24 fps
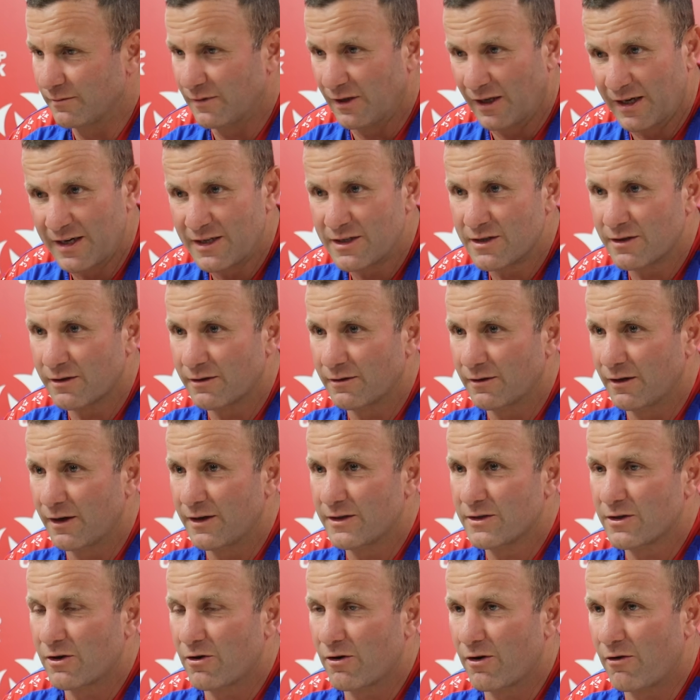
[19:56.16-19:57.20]
Leeds
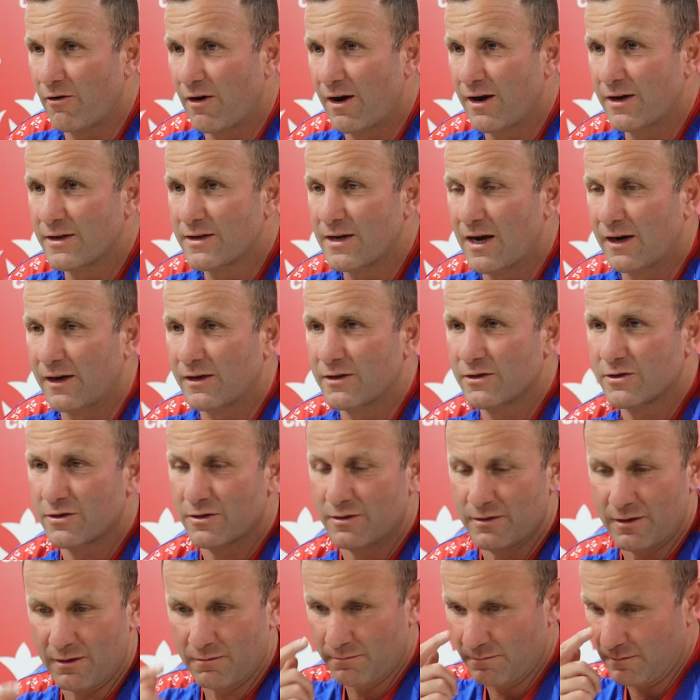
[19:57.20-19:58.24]
have got a great attack, and
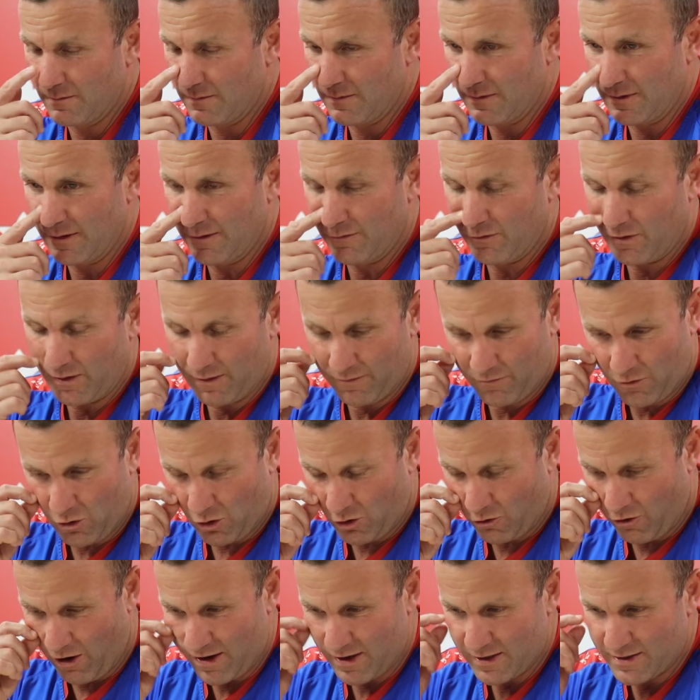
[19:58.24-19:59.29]
they've
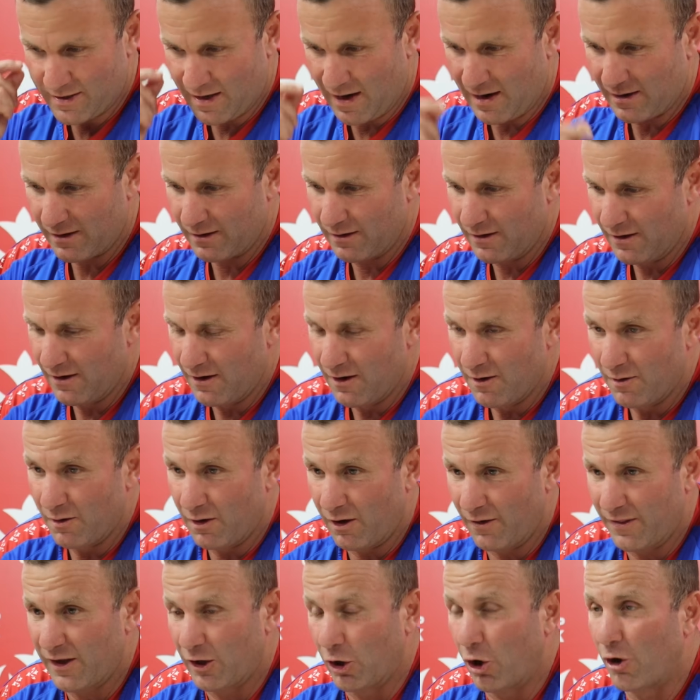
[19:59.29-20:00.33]
got great attack.
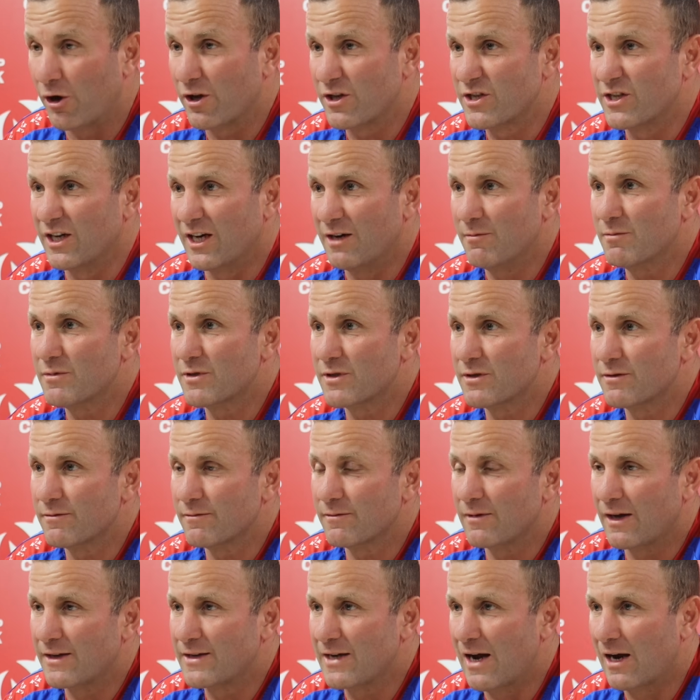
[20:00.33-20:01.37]
I think a lot of teams
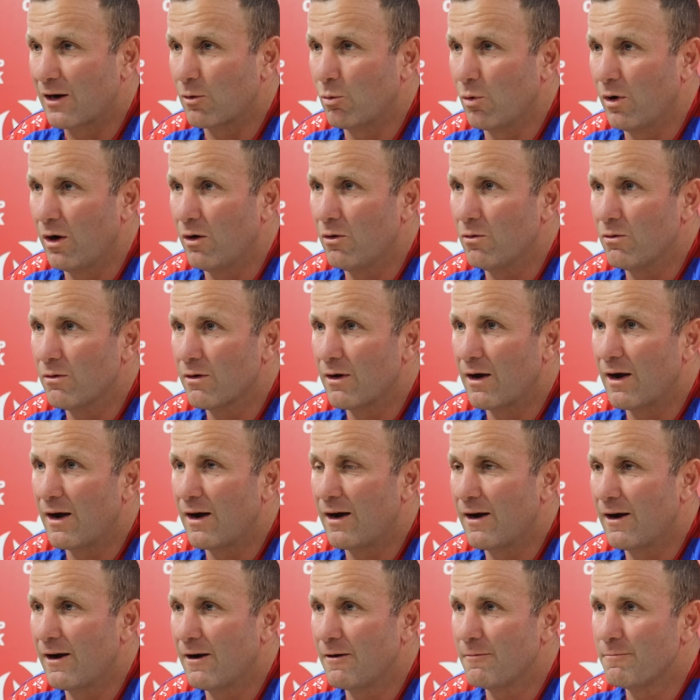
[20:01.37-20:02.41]
attack well.
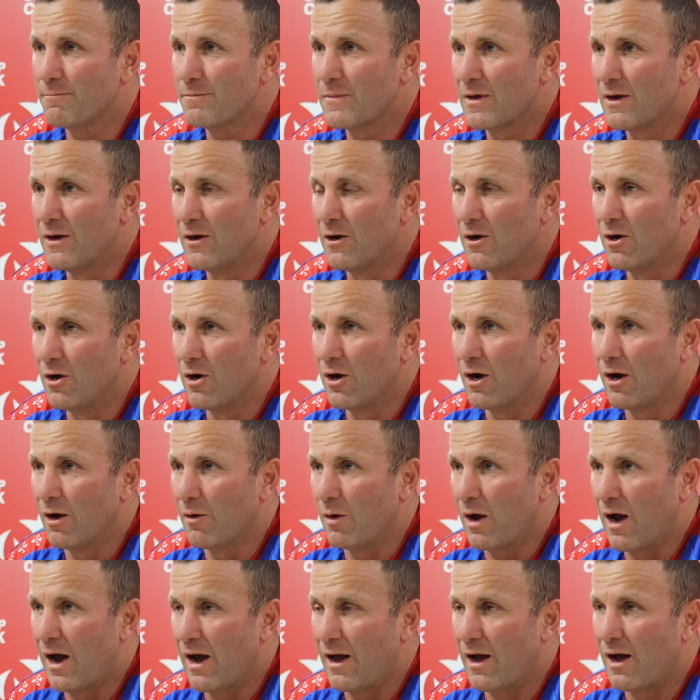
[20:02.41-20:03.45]
I
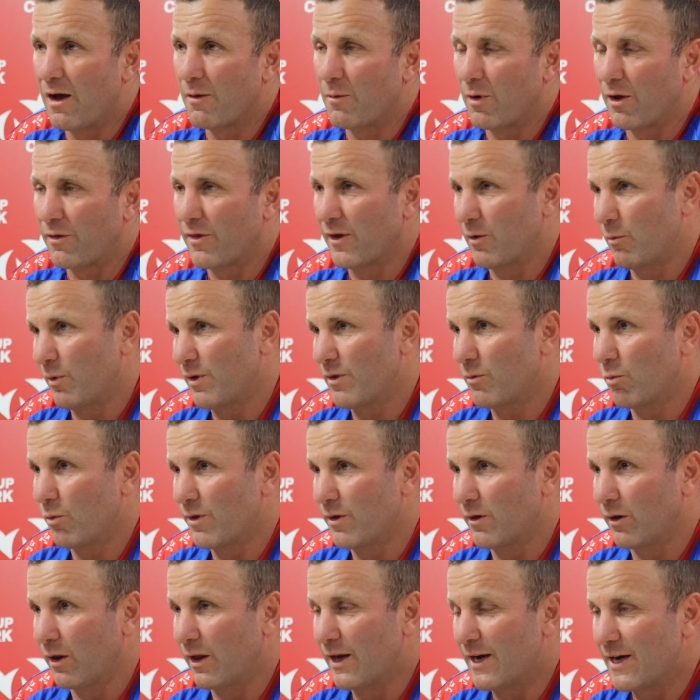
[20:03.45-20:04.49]
think
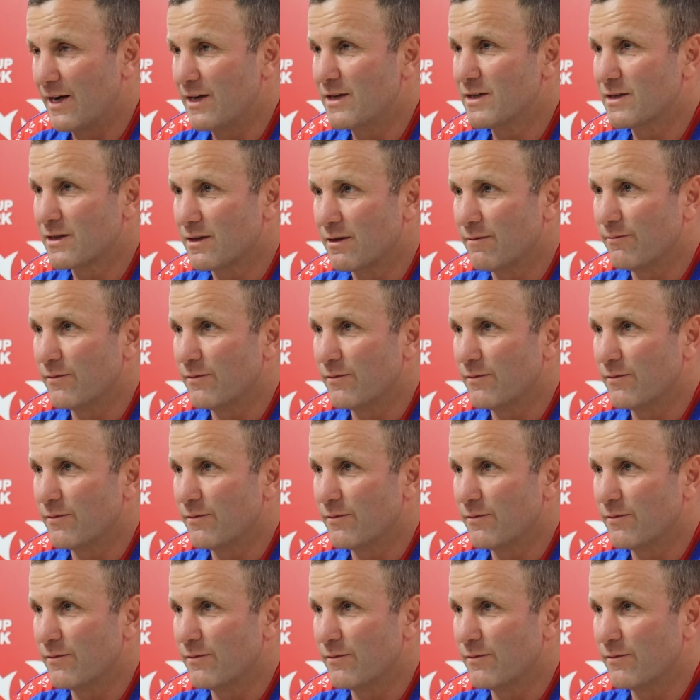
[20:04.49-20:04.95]
with Leeds,